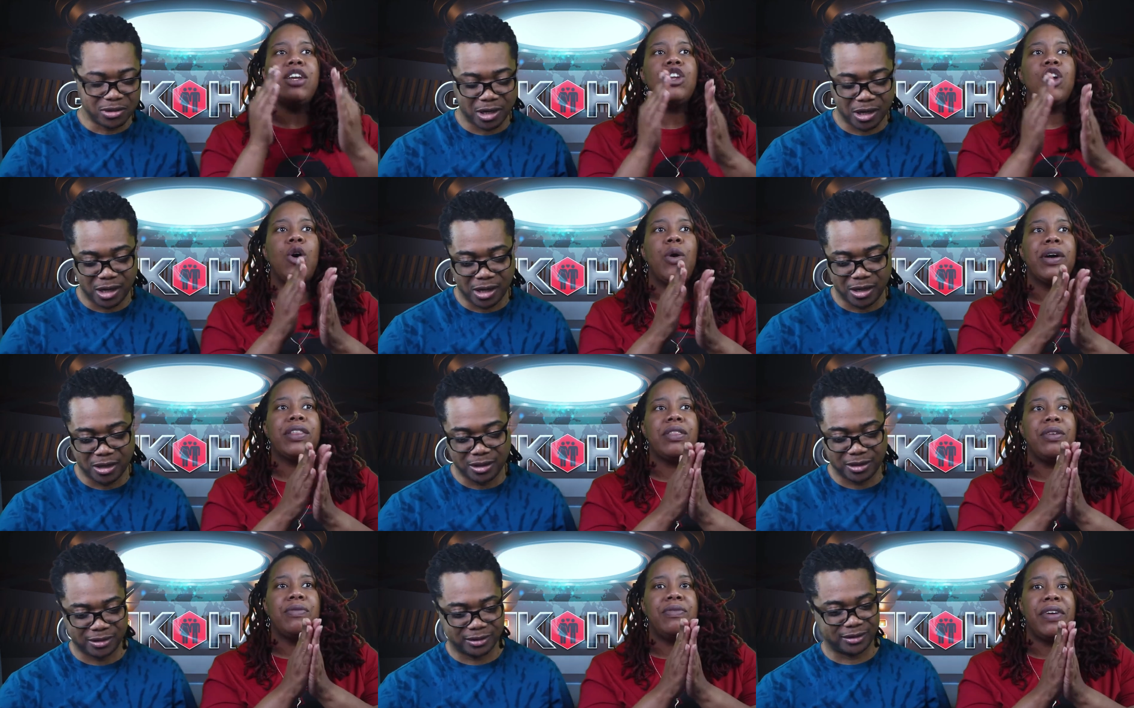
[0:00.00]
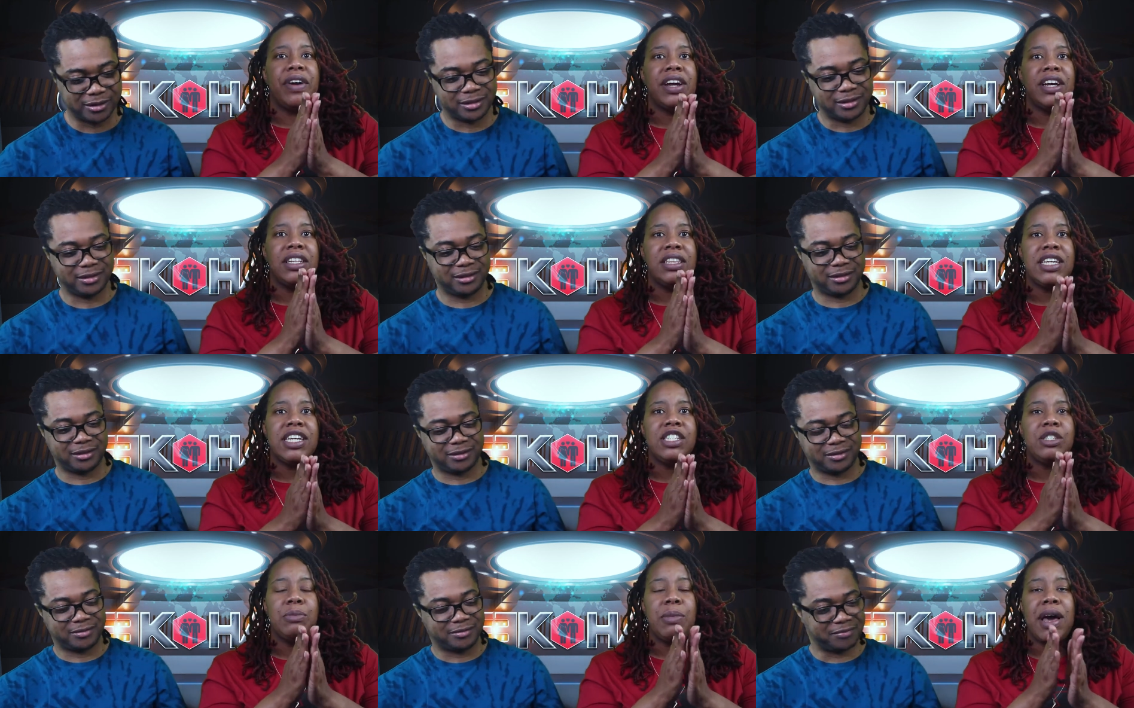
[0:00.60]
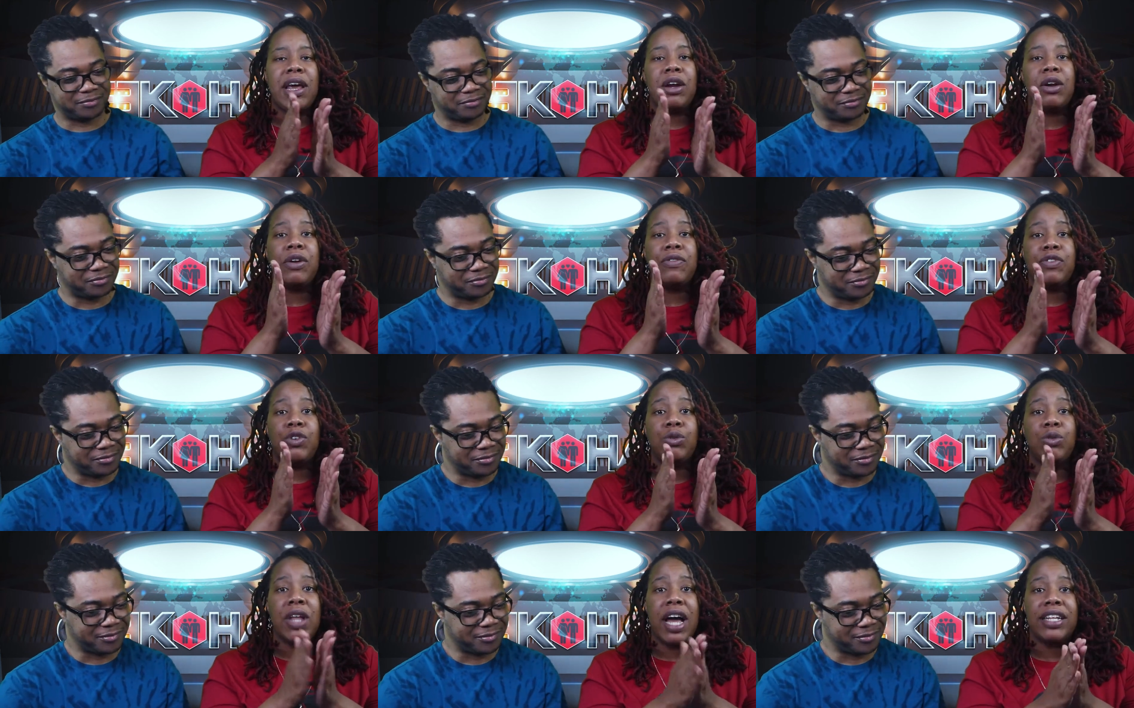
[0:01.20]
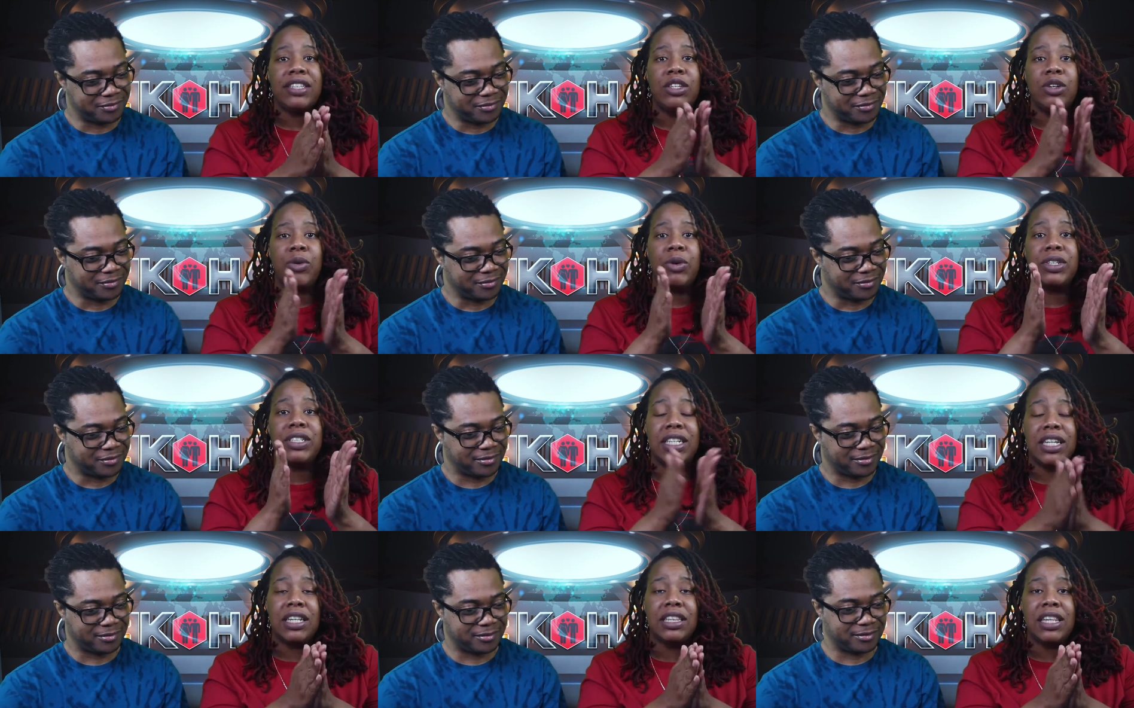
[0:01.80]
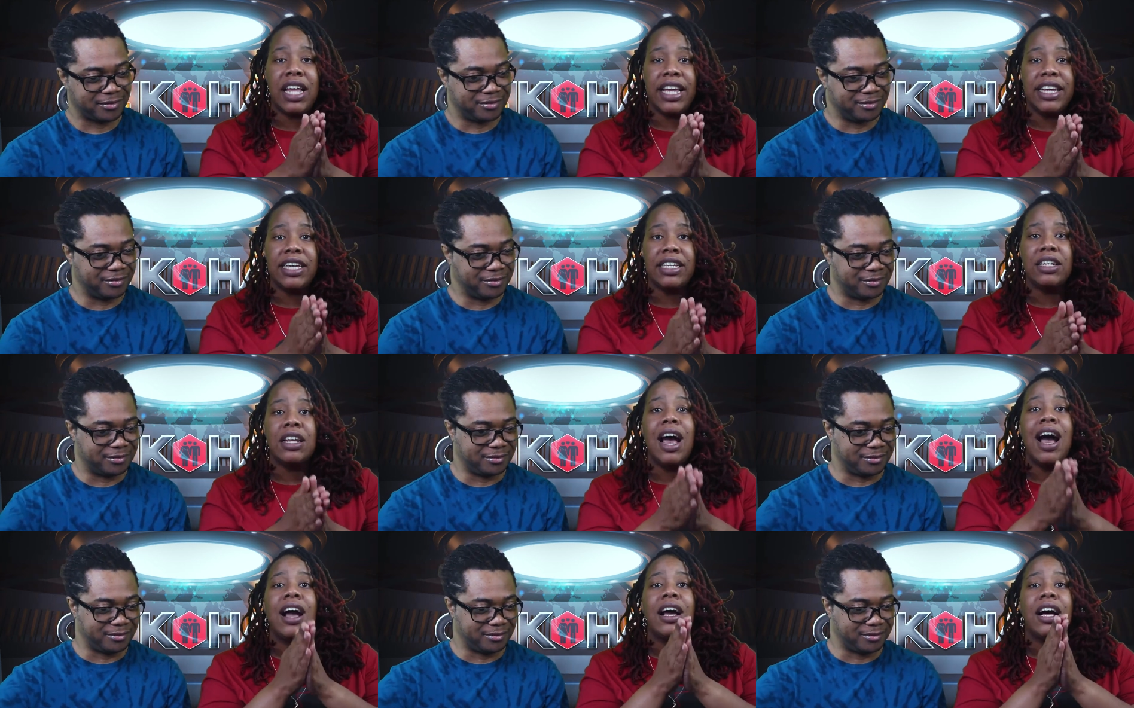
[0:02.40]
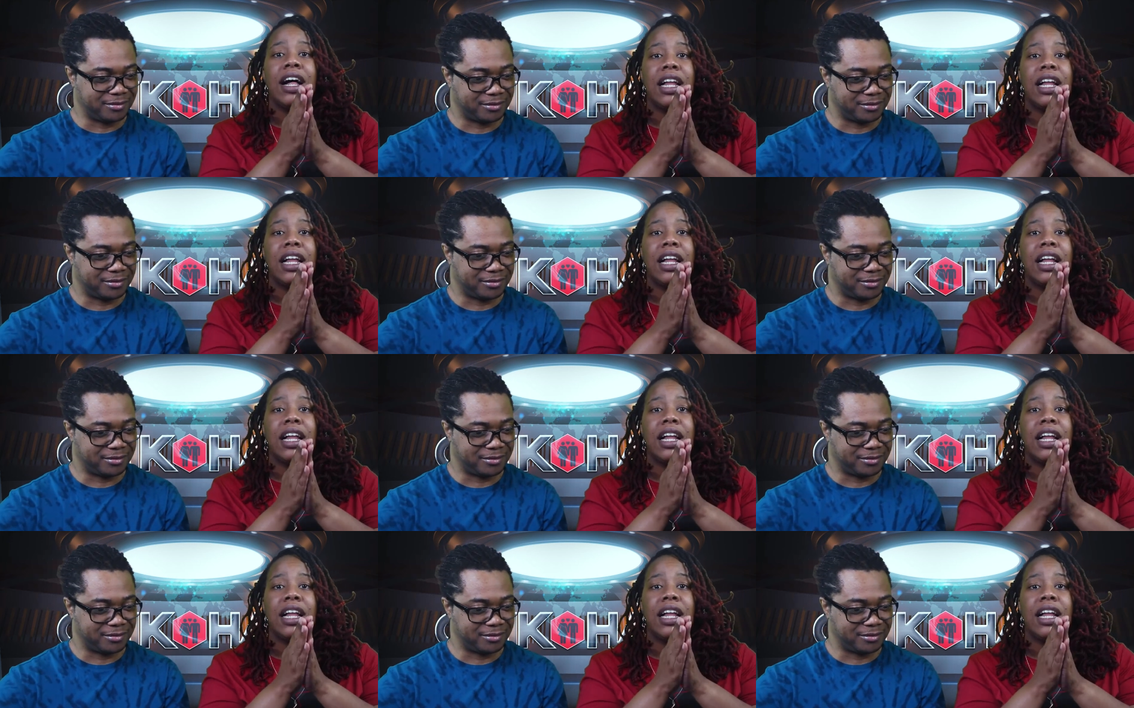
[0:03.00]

Speaker 1: I know at the very least matter if you liked it or didn't like it,